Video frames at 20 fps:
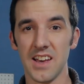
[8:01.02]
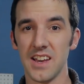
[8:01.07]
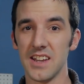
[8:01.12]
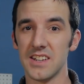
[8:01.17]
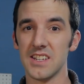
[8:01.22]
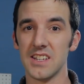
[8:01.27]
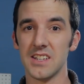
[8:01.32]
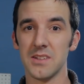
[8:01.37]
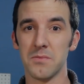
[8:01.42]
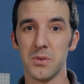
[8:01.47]
I
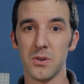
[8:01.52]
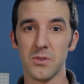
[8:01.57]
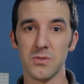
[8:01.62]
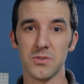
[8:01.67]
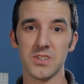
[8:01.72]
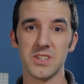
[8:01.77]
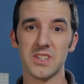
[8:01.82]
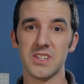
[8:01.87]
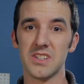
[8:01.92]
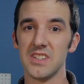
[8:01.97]
tend to
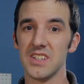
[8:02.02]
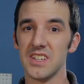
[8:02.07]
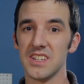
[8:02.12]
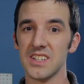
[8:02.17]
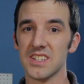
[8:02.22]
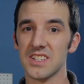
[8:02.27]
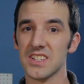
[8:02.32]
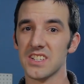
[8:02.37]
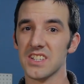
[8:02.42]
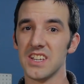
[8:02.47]
post
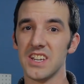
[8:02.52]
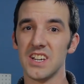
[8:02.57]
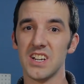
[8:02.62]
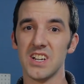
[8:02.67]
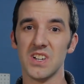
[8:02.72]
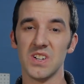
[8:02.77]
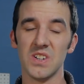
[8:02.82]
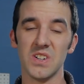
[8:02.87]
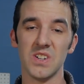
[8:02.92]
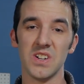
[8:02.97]
things
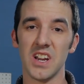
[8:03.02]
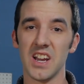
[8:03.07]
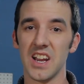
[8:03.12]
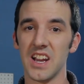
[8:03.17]
there